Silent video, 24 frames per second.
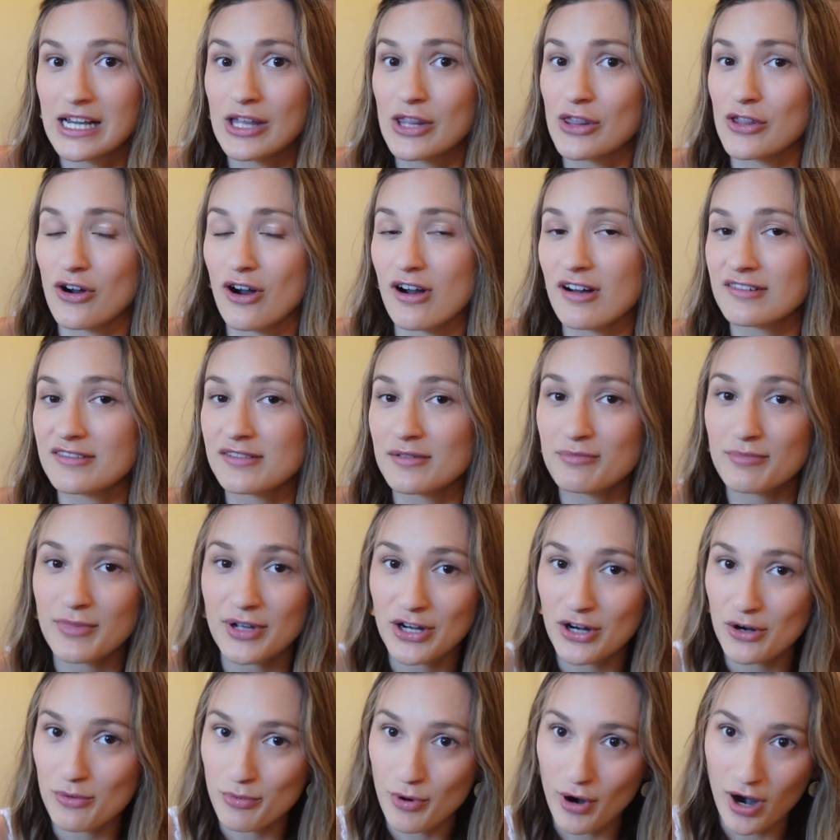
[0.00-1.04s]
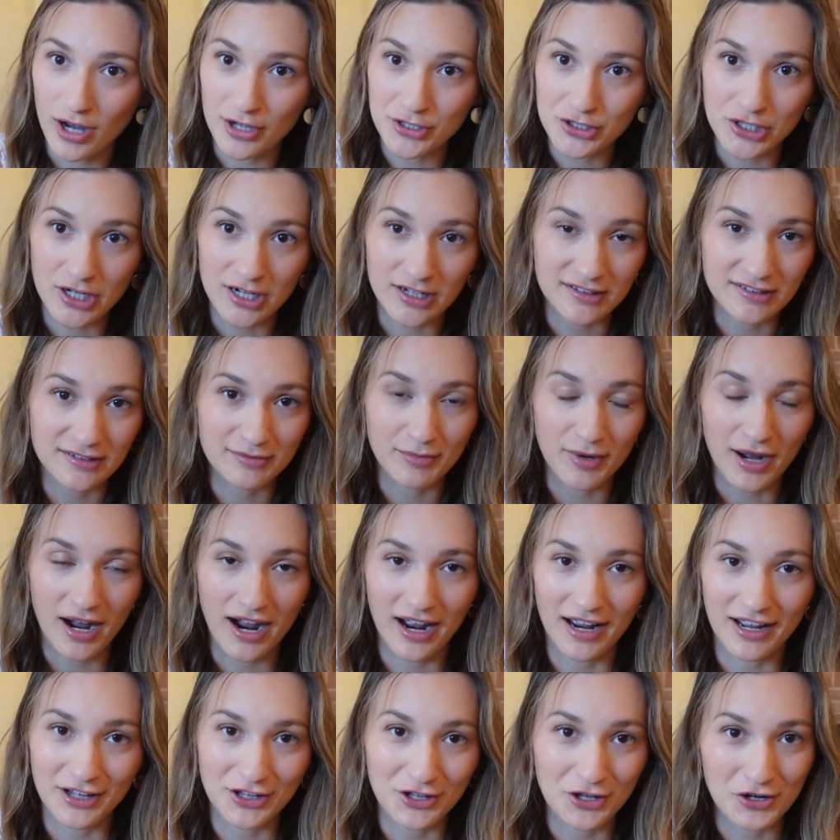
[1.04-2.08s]
There are some bigger projects, but
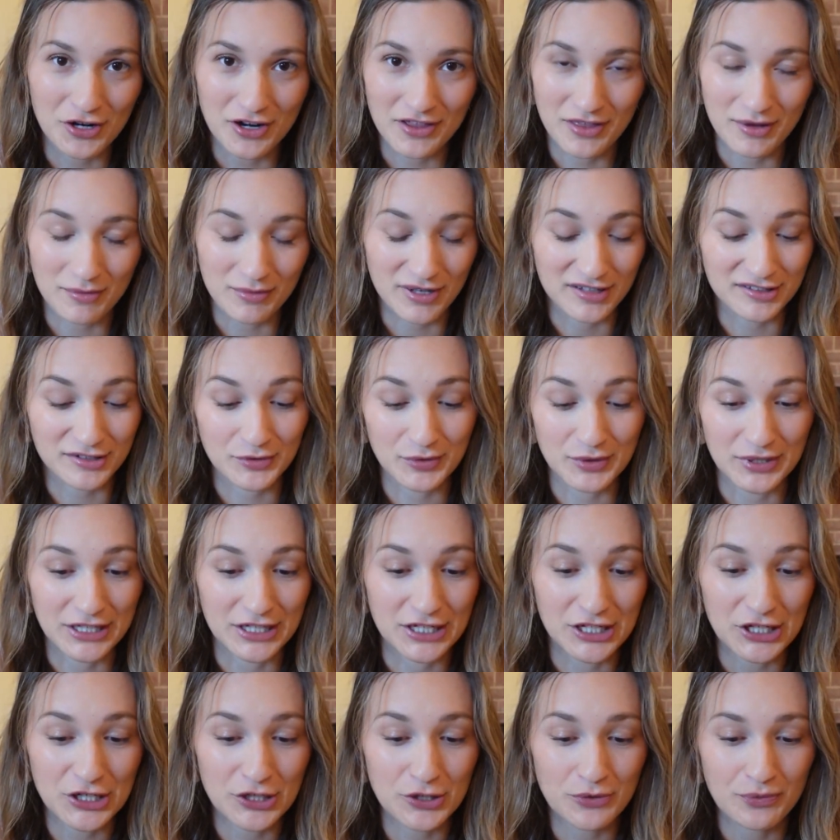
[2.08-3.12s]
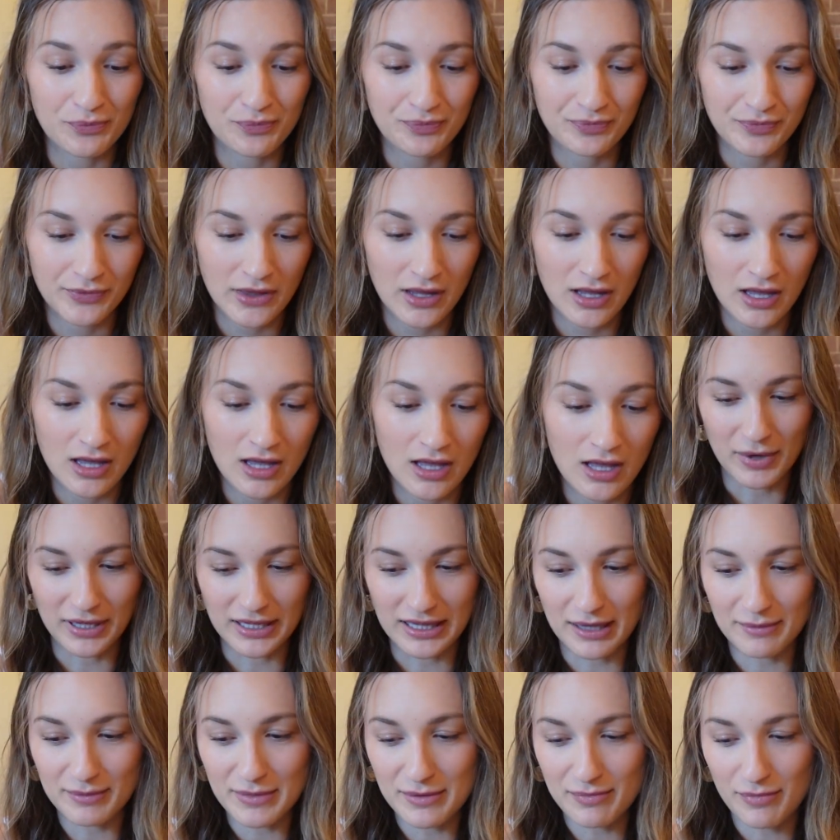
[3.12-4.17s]
I included them because they're really cute. But
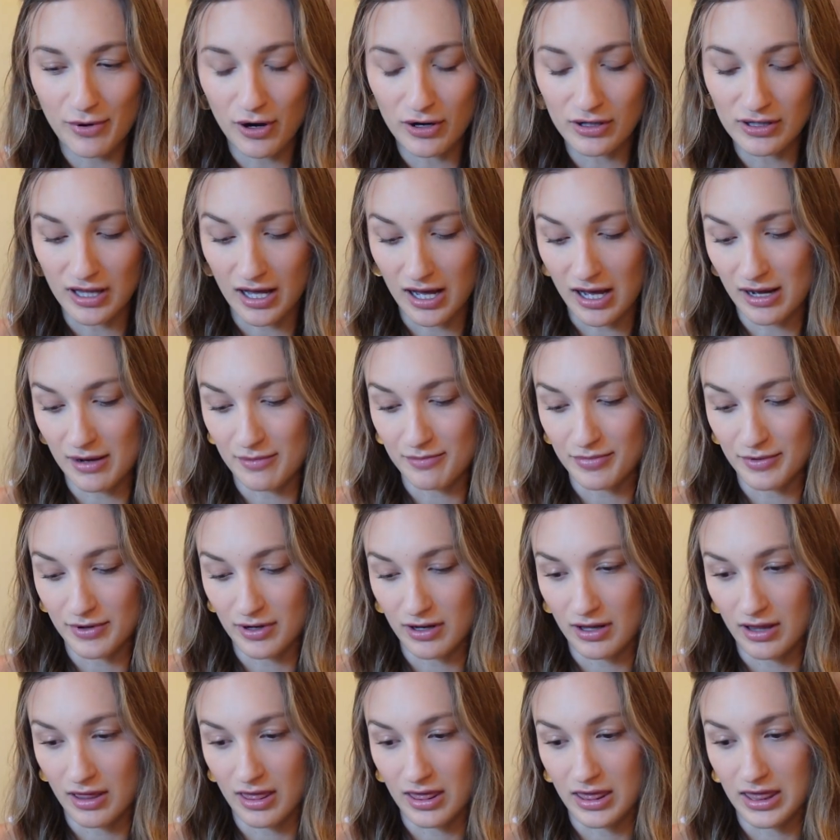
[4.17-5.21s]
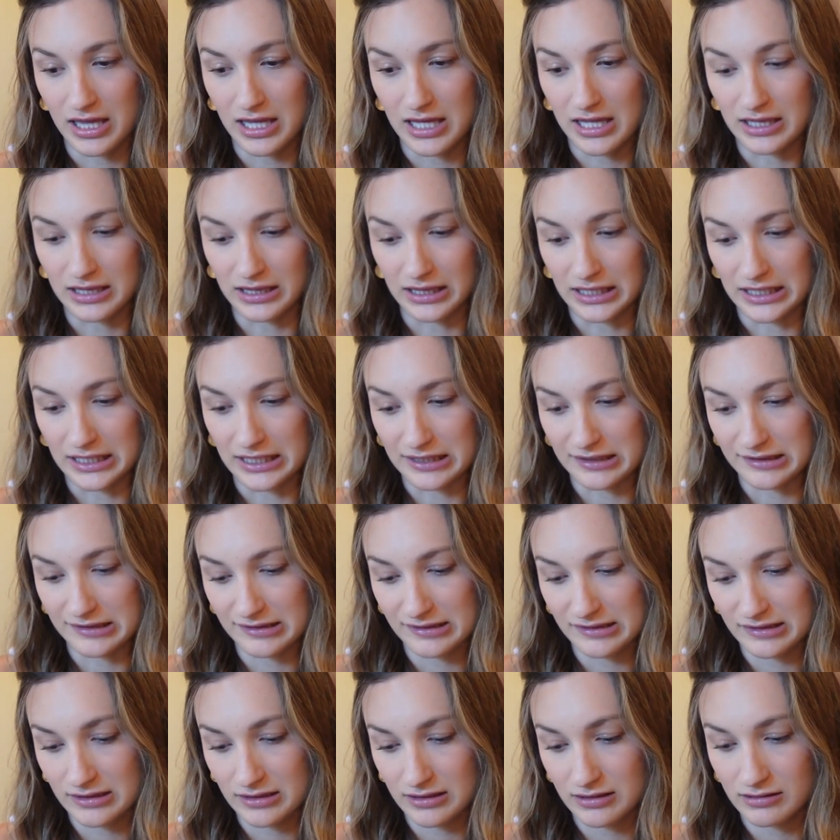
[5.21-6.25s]
let me pull up the
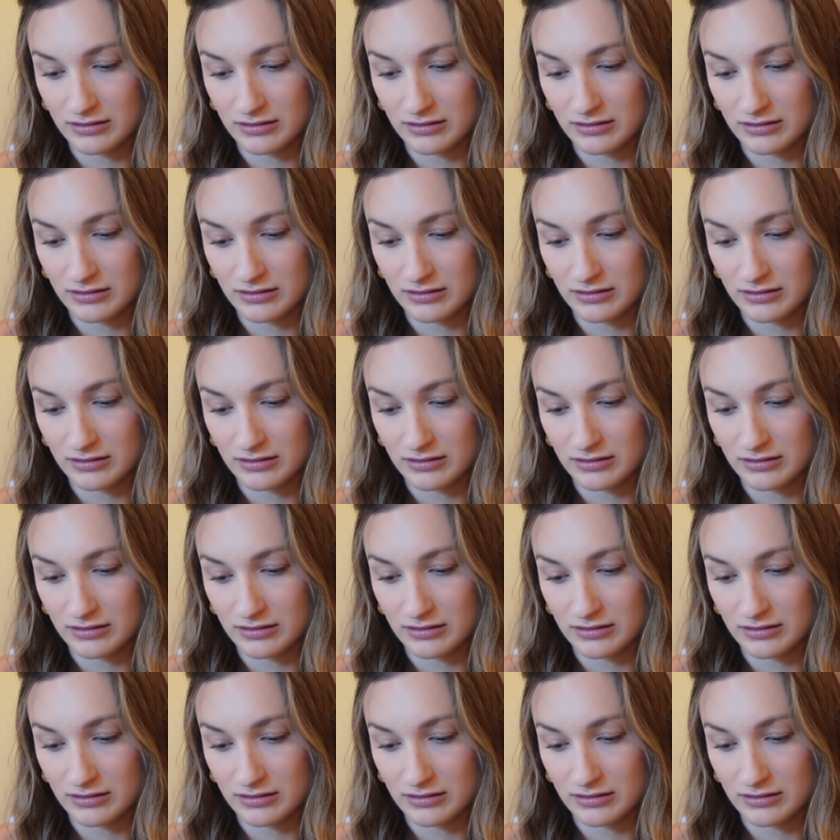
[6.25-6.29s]
list.